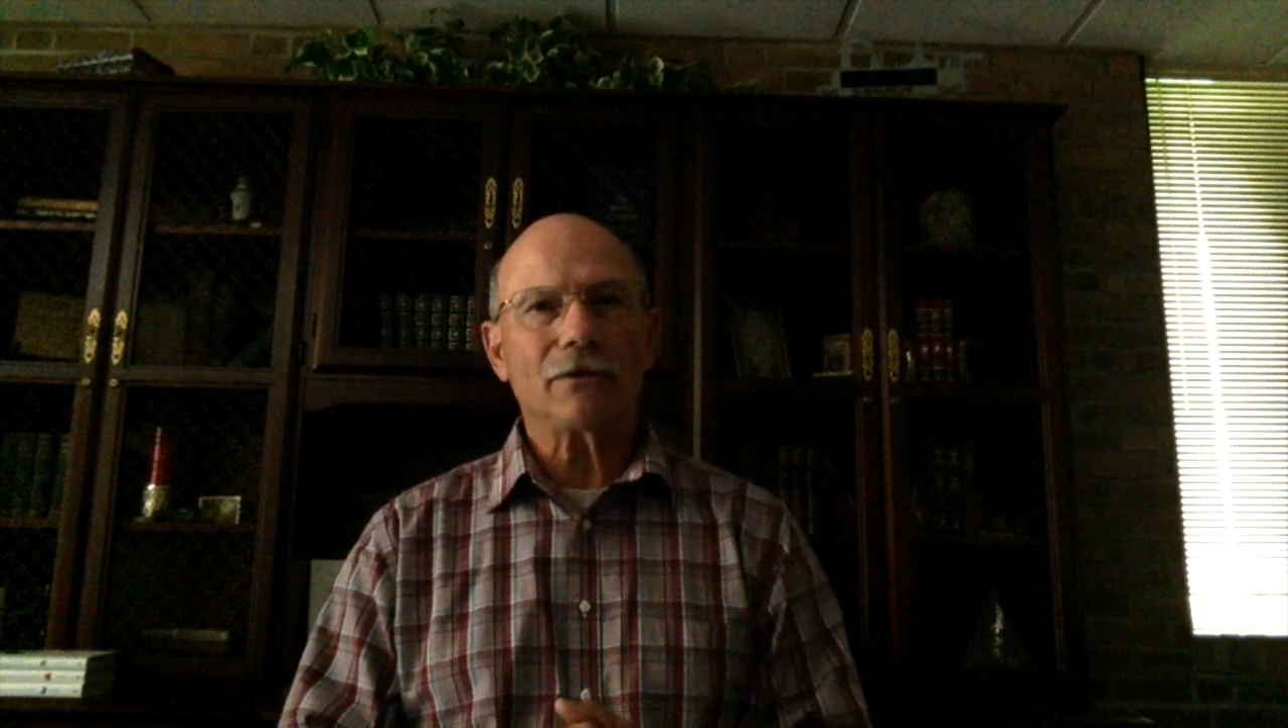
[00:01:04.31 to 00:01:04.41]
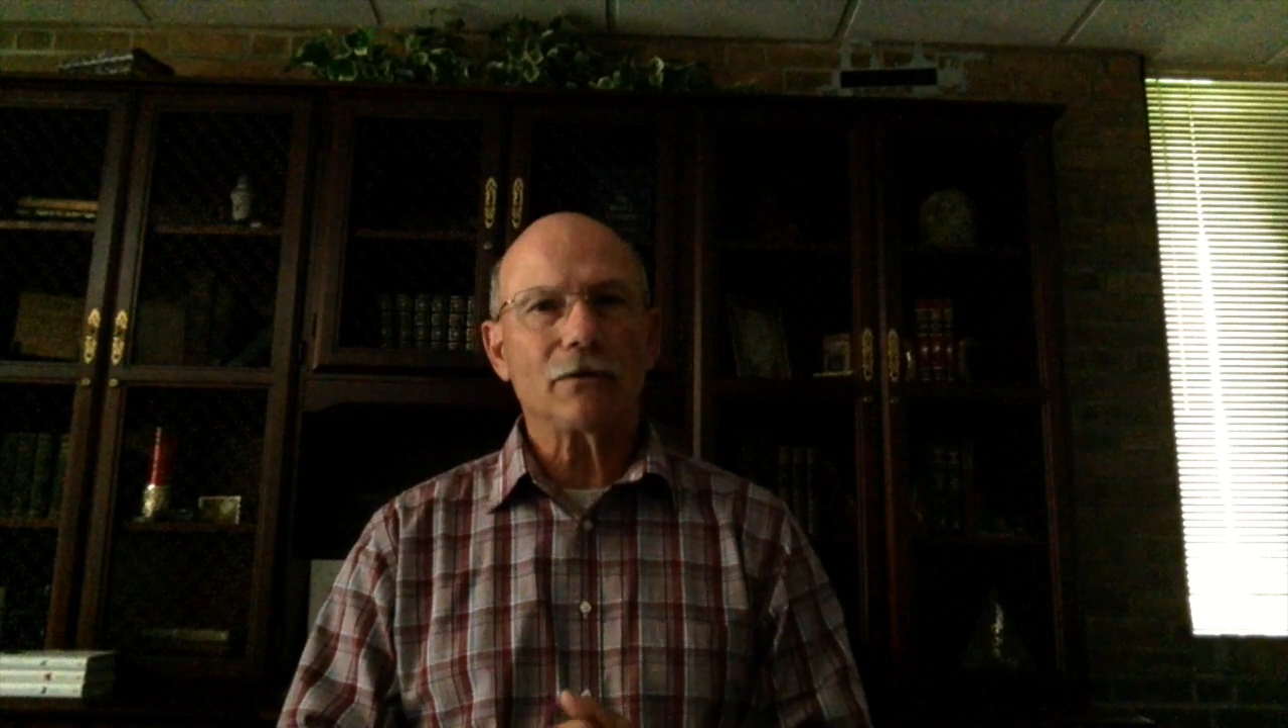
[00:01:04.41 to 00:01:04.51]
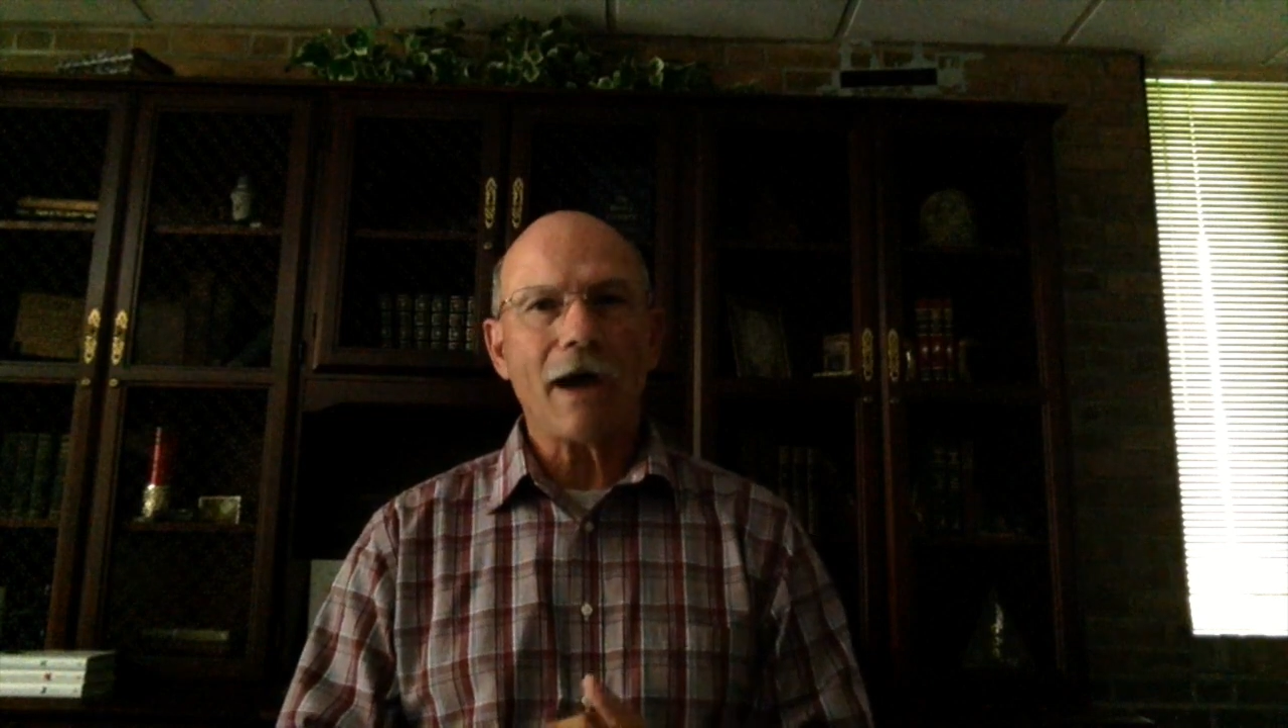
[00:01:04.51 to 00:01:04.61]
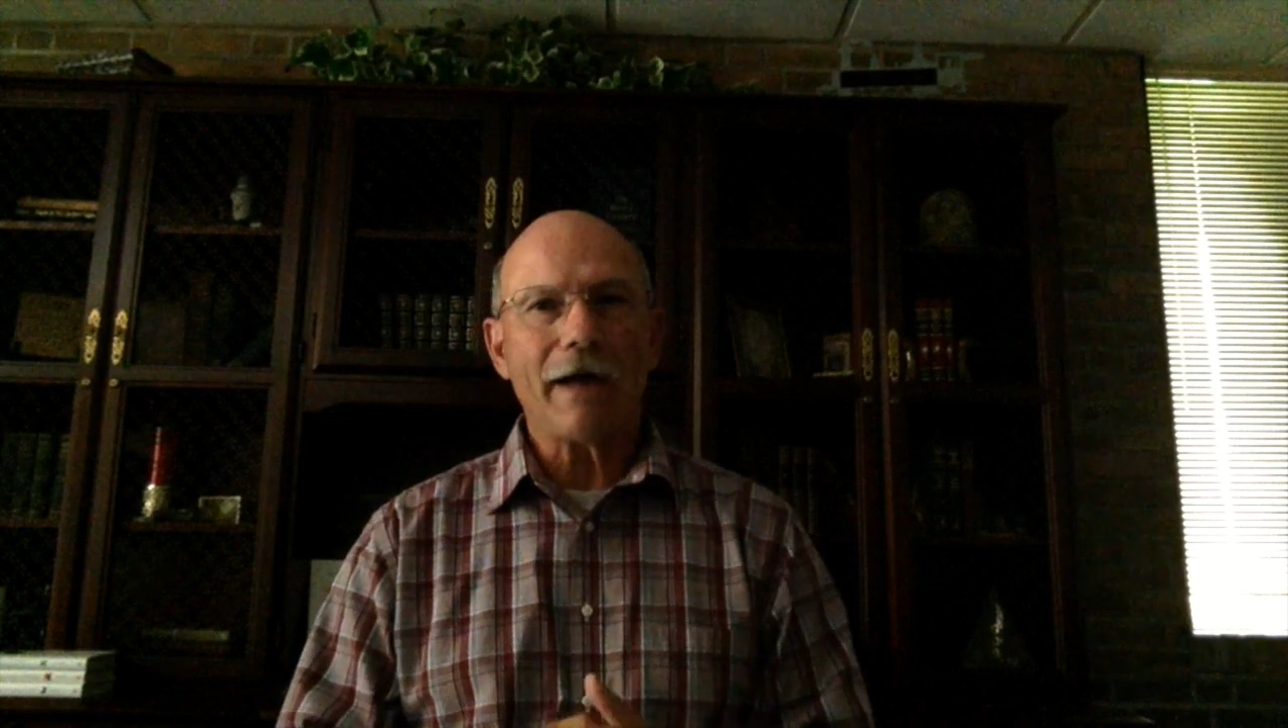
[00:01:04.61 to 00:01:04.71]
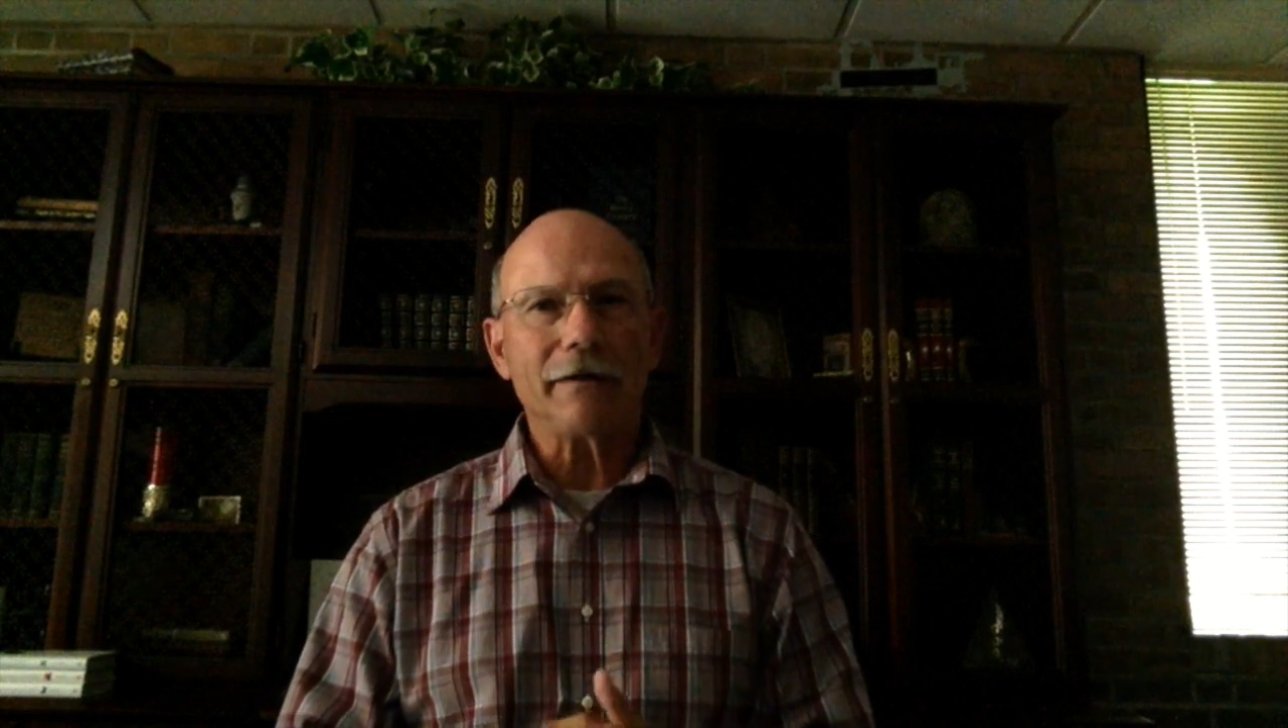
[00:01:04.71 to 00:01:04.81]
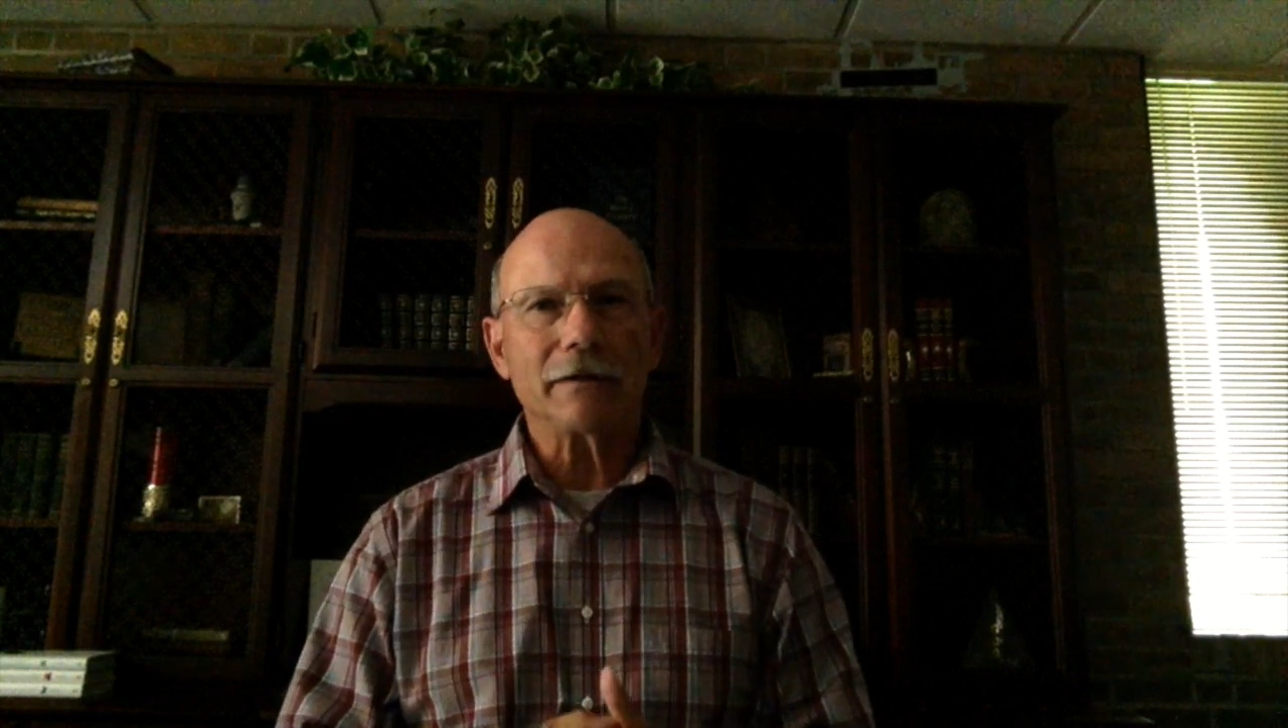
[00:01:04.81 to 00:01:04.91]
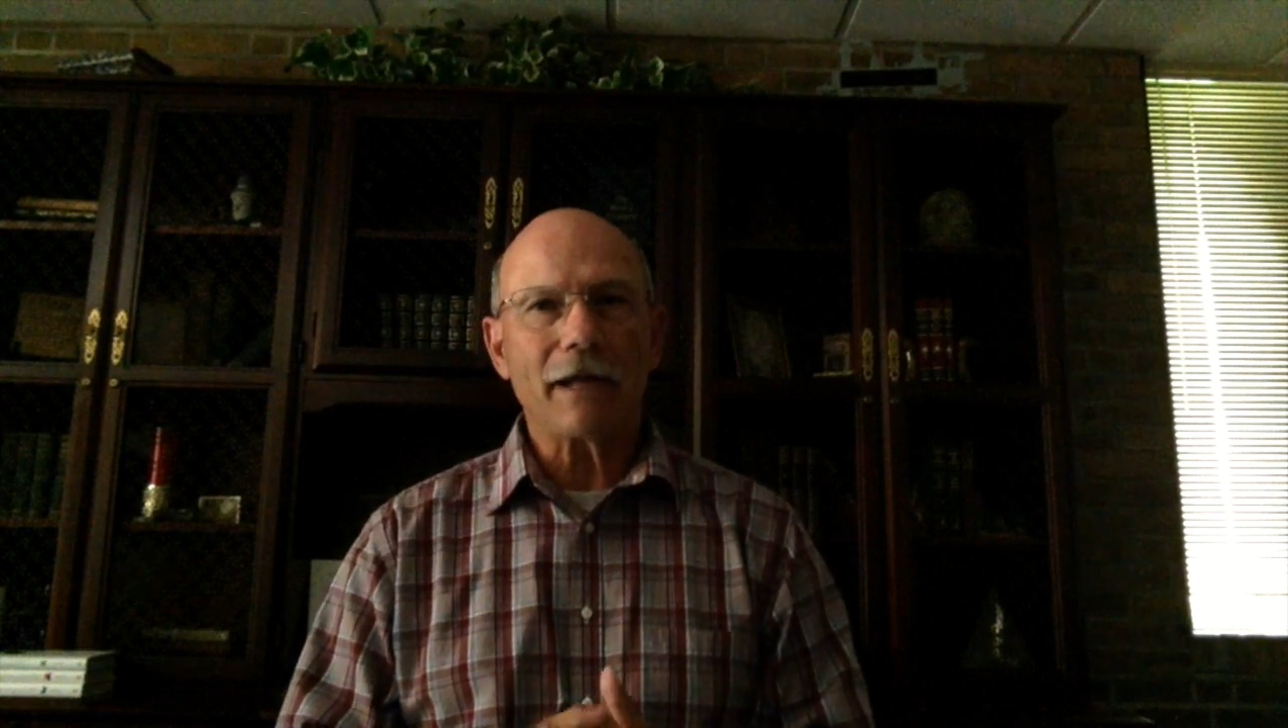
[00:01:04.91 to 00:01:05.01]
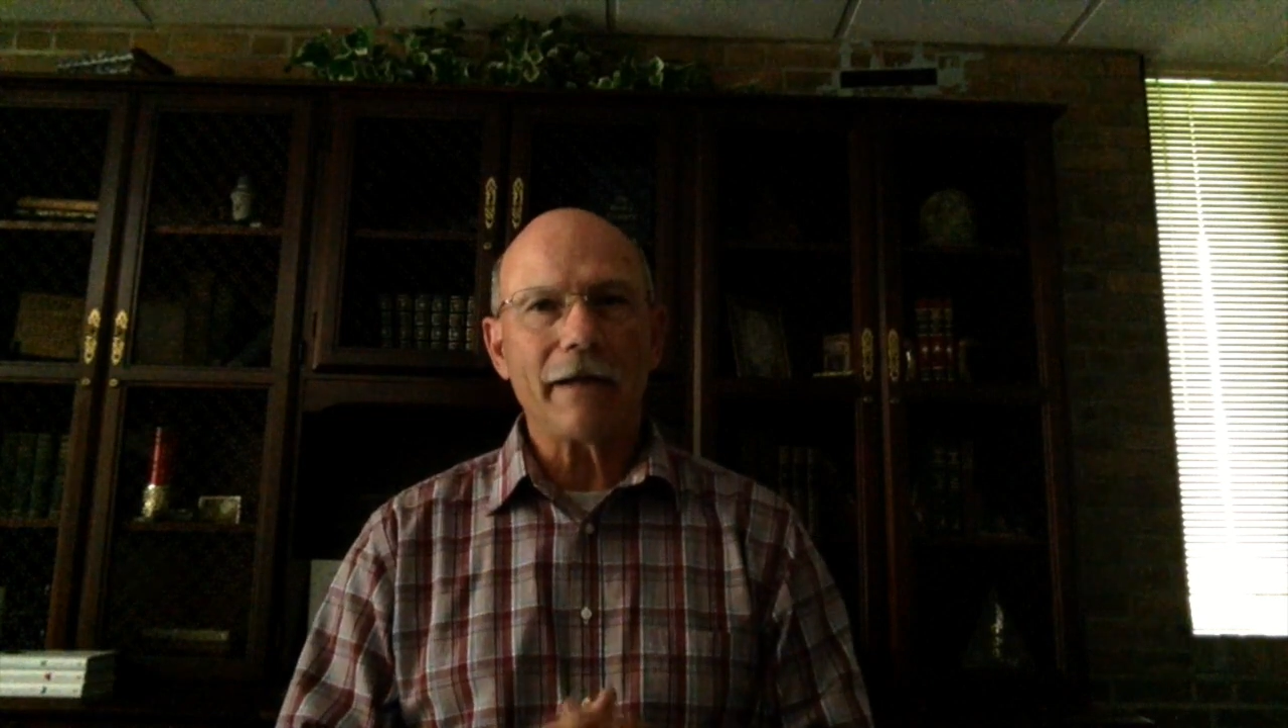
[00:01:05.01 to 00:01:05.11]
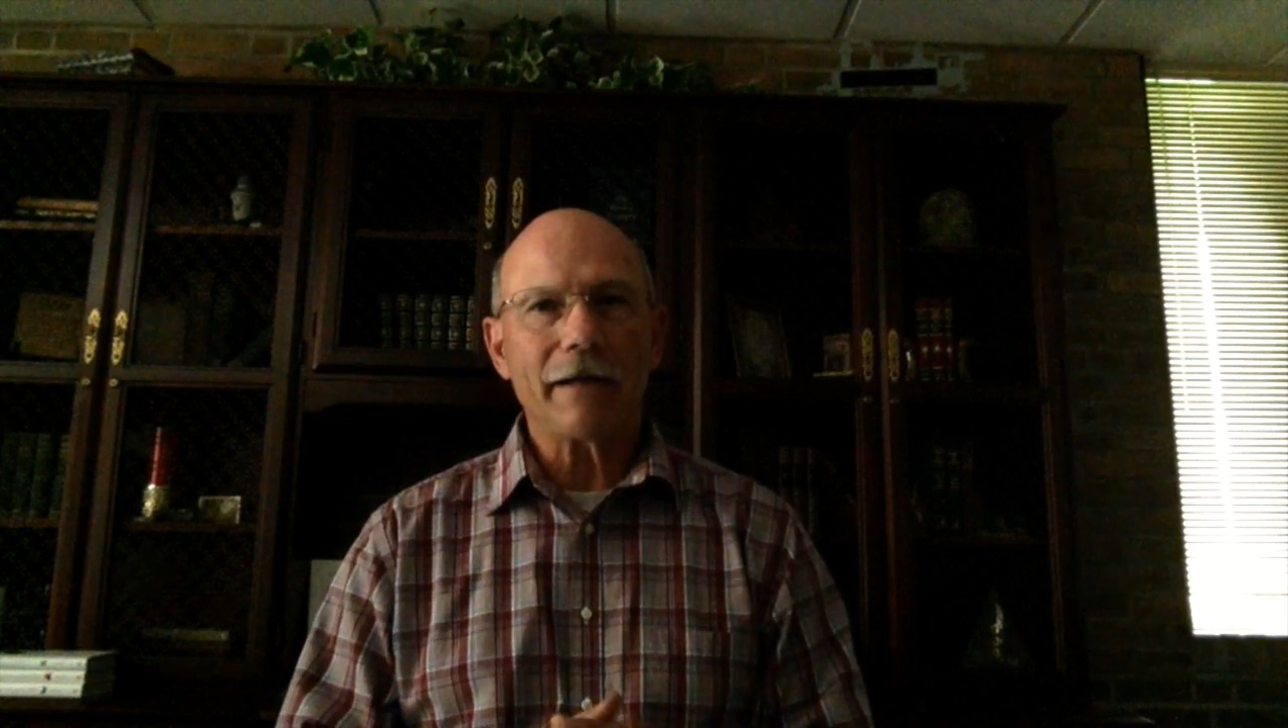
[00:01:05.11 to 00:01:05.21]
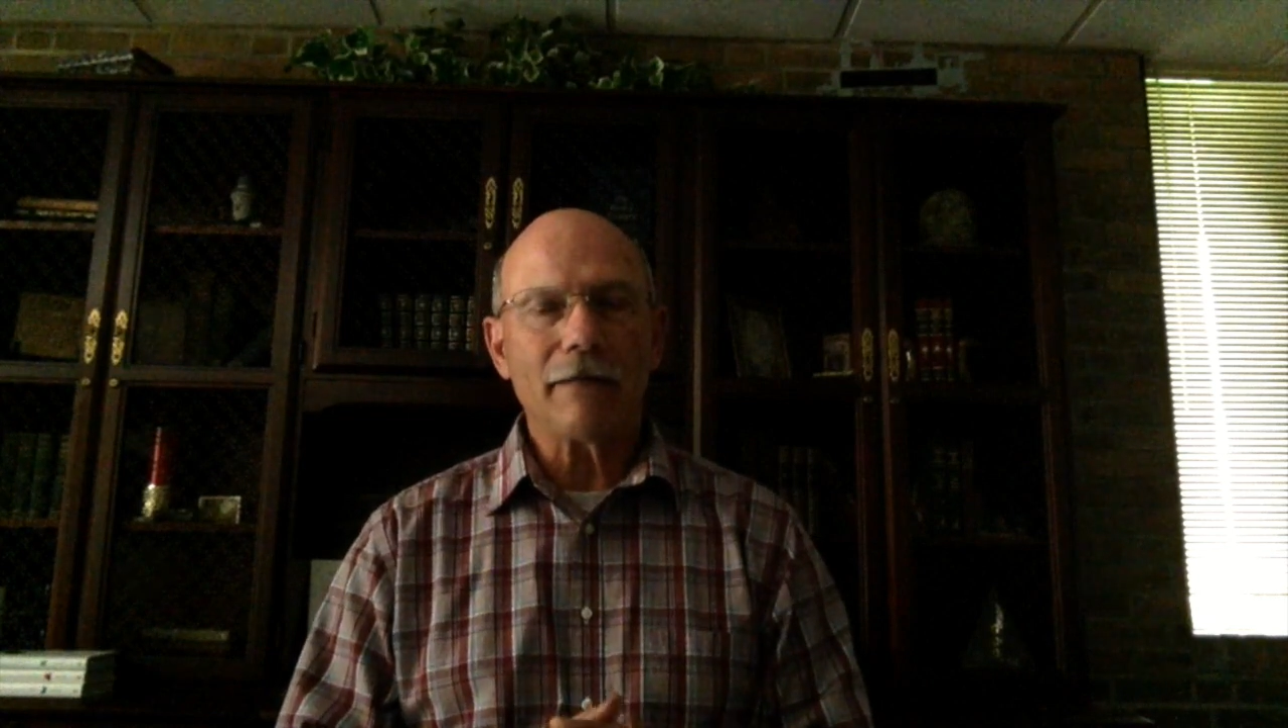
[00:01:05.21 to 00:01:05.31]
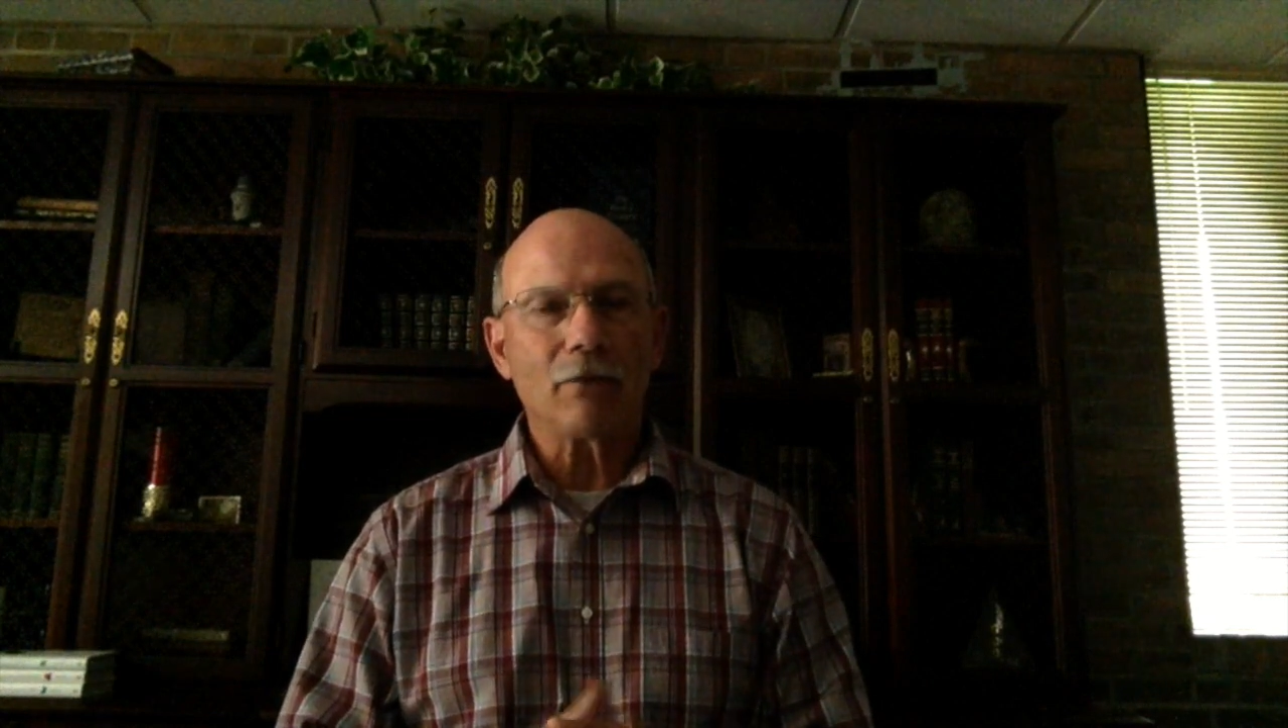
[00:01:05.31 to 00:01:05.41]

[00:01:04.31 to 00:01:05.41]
to Christ like a